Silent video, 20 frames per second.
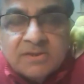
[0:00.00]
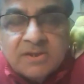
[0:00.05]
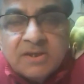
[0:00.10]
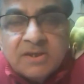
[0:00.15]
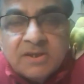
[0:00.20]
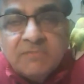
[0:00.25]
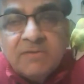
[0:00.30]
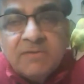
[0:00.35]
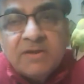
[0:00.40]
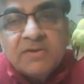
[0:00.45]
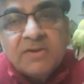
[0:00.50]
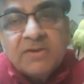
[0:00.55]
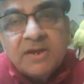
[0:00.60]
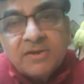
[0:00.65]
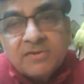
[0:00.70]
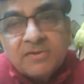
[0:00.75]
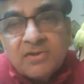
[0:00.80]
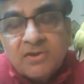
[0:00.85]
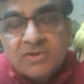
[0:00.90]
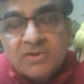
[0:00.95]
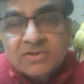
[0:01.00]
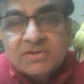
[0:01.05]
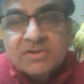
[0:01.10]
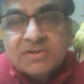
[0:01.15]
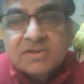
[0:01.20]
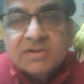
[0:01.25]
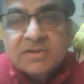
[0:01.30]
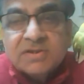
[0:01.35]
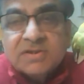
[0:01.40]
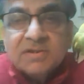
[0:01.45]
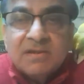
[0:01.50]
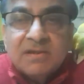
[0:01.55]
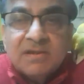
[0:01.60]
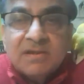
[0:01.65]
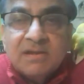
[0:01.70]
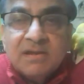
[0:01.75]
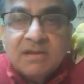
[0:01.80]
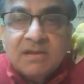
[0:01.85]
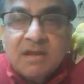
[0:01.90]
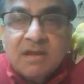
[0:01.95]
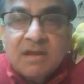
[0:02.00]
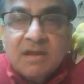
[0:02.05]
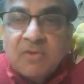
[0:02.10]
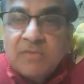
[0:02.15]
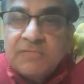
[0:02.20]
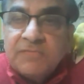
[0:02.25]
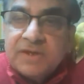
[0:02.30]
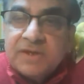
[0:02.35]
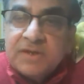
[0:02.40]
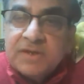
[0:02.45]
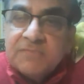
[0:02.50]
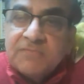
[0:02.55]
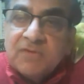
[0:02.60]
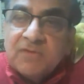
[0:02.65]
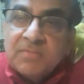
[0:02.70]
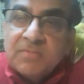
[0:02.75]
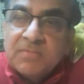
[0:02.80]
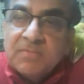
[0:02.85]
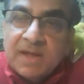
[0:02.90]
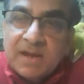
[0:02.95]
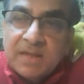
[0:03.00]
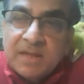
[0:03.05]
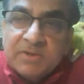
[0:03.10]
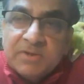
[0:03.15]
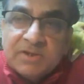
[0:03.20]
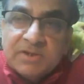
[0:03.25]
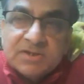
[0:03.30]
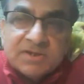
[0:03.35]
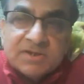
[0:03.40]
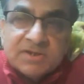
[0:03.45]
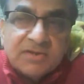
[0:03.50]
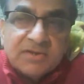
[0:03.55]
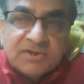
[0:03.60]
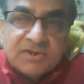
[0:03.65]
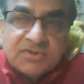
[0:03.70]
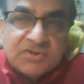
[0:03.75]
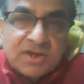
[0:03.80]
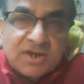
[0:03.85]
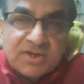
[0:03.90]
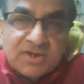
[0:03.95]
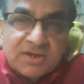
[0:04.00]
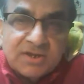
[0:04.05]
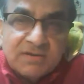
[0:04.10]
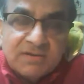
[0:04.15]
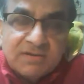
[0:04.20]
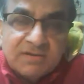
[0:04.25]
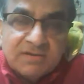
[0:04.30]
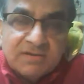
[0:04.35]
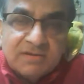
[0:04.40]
Even Red Cross, profiting from calamities and destruction.